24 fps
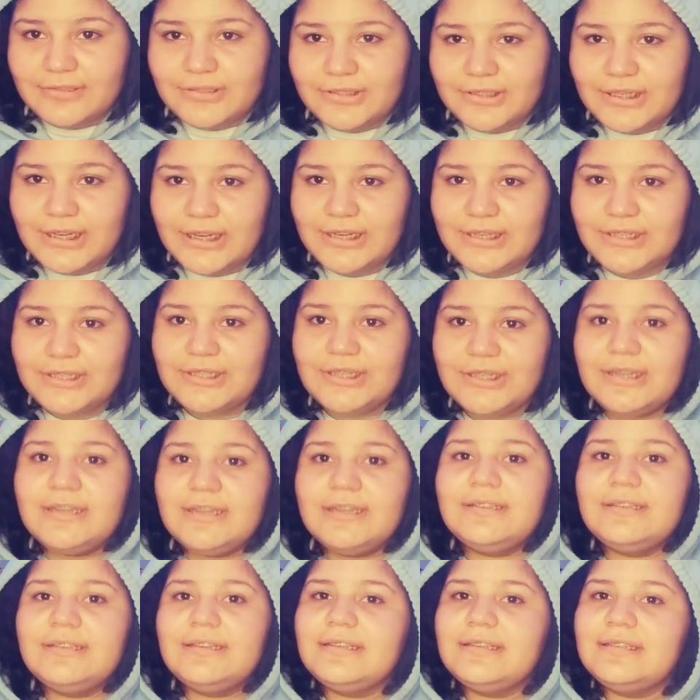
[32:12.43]
change it
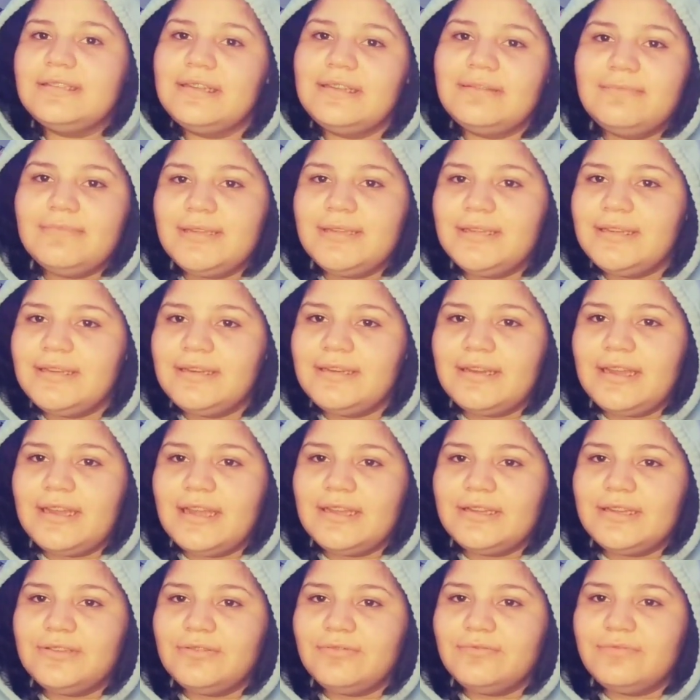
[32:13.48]
doesn't mean
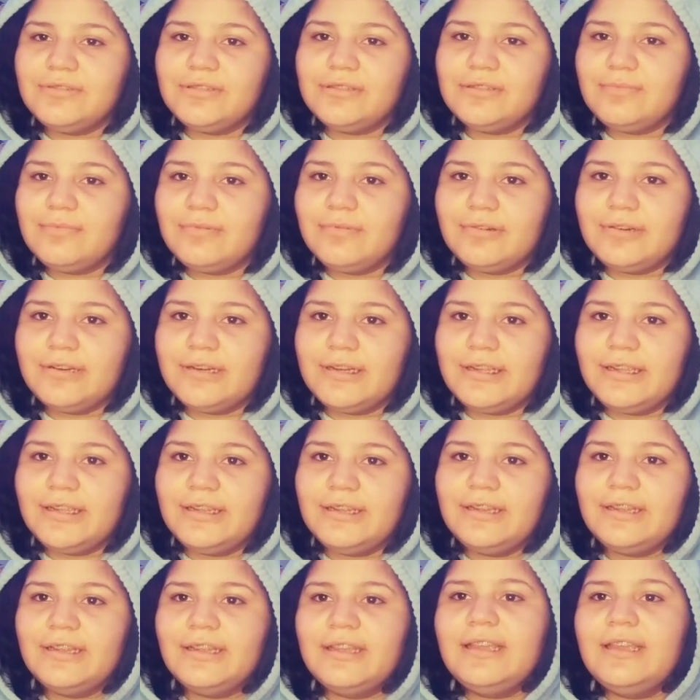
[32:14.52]
I don't support
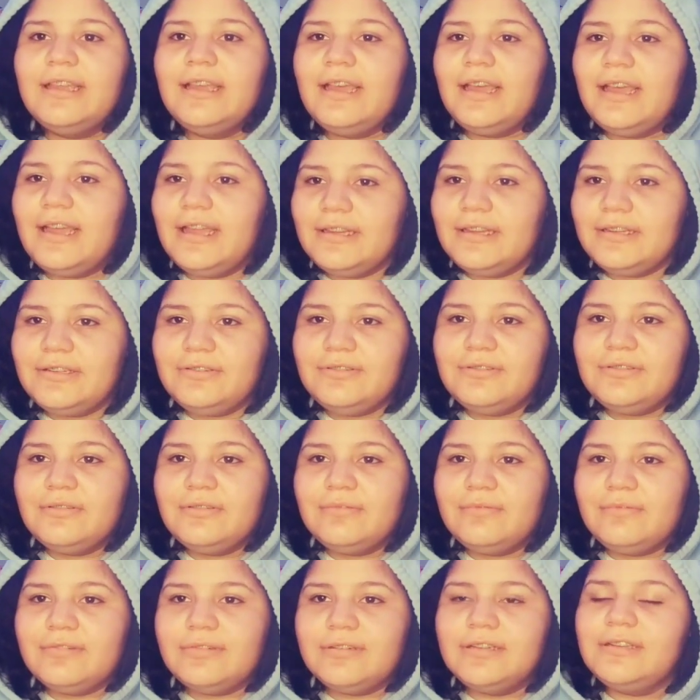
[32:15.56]
it. I do
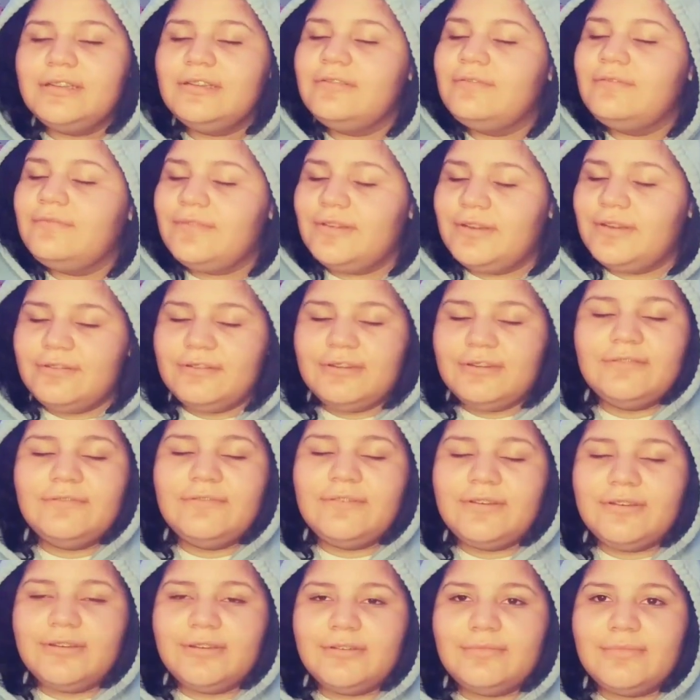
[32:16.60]
support it very,
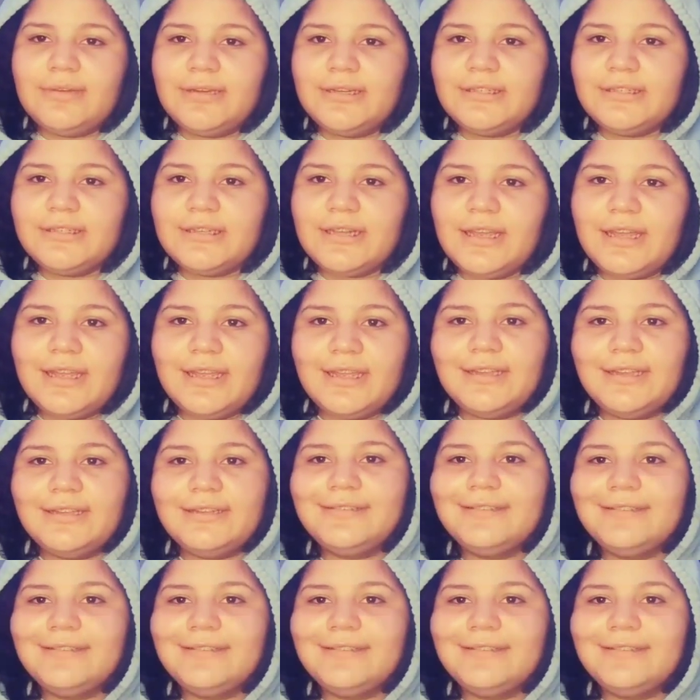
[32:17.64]
very much, guys.